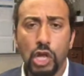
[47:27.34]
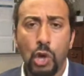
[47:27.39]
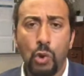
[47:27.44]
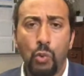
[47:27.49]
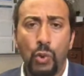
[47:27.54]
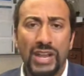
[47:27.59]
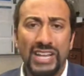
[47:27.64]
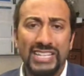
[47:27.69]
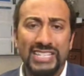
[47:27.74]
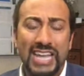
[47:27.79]

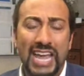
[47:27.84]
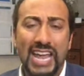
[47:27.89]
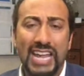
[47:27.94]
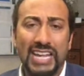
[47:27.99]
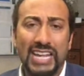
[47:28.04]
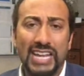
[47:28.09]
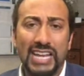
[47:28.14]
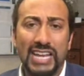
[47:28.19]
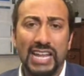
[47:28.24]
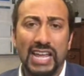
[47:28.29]
when
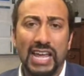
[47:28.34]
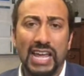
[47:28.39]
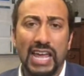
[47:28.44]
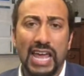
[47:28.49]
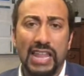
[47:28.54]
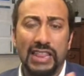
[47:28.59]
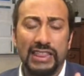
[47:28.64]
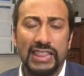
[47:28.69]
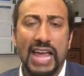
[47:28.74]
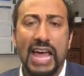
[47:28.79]
taken
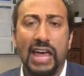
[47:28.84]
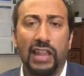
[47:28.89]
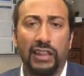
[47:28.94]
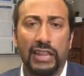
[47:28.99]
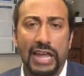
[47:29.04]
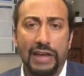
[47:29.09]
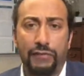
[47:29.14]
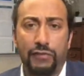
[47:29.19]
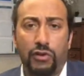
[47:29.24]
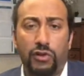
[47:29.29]
at that
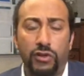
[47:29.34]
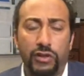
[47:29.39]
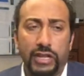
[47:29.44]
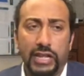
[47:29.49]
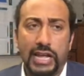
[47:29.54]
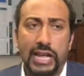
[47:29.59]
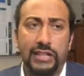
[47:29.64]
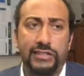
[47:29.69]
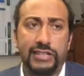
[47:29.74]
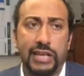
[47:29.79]
level,
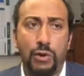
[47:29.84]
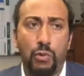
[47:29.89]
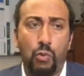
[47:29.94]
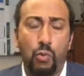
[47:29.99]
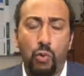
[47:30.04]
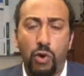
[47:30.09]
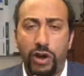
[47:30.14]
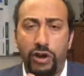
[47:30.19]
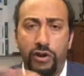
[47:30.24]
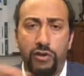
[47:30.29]
it's a
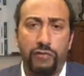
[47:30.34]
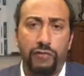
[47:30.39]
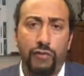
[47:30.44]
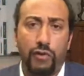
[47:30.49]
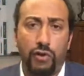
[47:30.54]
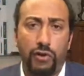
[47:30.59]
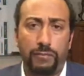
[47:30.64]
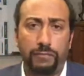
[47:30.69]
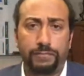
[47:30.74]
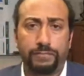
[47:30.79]

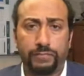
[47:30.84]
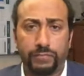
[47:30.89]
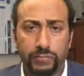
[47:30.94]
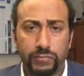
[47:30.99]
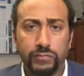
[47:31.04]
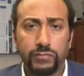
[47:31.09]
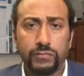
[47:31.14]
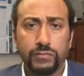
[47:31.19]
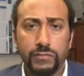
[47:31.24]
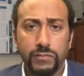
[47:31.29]
wonderful
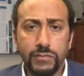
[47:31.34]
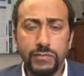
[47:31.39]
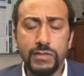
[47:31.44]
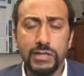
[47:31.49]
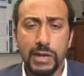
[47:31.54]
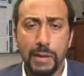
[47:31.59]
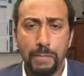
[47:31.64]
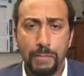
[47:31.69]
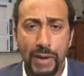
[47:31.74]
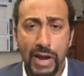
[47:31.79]

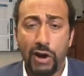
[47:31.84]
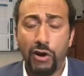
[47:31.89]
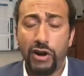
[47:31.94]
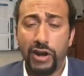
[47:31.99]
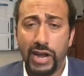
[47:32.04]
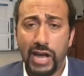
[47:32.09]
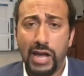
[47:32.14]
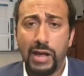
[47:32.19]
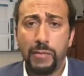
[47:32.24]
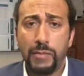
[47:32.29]

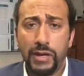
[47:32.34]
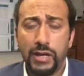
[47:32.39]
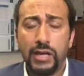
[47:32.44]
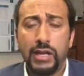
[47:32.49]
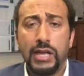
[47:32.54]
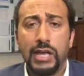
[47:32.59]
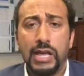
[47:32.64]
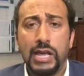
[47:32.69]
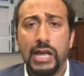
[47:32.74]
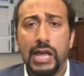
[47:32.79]
paradigm.
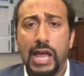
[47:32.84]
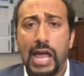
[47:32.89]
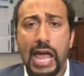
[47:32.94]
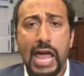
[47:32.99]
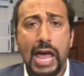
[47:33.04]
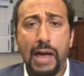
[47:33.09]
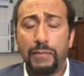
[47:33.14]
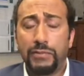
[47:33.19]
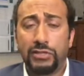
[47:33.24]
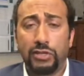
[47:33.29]

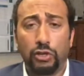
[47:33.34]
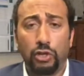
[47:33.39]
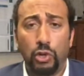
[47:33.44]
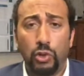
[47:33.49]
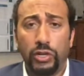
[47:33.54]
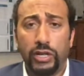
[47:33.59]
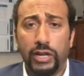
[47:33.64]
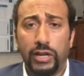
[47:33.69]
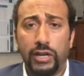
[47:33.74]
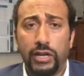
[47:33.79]

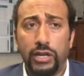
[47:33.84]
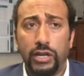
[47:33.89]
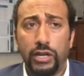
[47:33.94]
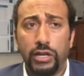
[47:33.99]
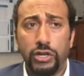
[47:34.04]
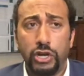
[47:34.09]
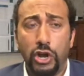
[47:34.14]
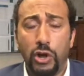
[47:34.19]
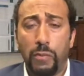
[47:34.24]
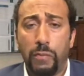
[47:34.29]
Absolutely.
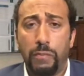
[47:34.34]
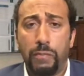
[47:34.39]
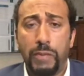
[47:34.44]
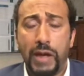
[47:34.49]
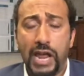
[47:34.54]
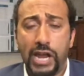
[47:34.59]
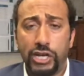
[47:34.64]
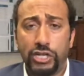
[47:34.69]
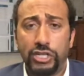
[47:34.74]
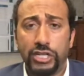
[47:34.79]
You know,
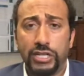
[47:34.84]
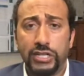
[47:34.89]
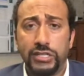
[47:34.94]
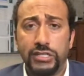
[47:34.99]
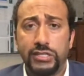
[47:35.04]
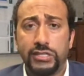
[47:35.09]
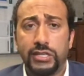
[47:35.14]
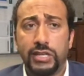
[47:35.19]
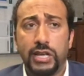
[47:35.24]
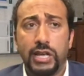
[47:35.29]

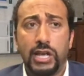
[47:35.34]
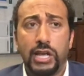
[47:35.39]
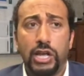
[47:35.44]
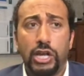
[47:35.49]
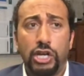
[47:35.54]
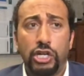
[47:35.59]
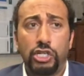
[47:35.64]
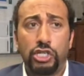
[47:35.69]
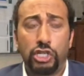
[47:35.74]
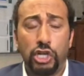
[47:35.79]
patients
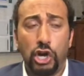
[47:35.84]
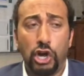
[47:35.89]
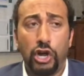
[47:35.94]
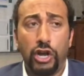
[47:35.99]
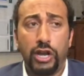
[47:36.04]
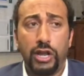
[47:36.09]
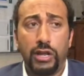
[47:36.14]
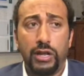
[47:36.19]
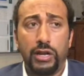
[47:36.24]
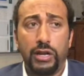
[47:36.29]

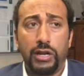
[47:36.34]
should